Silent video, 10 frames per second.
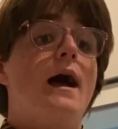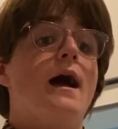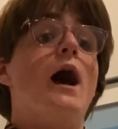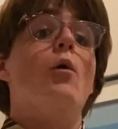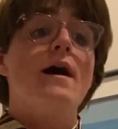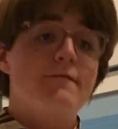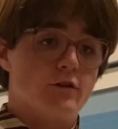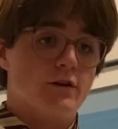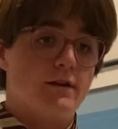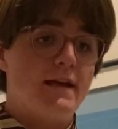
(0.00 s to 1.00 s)

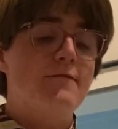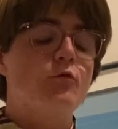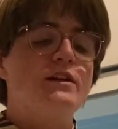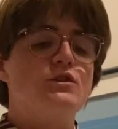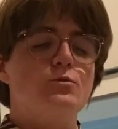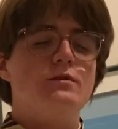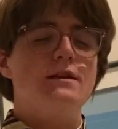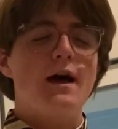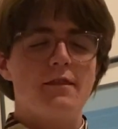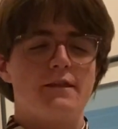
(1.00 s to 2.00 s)
However, if we do
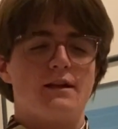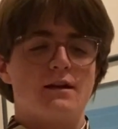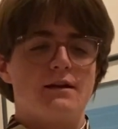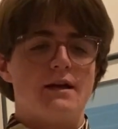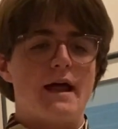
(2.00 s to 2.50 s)
nothing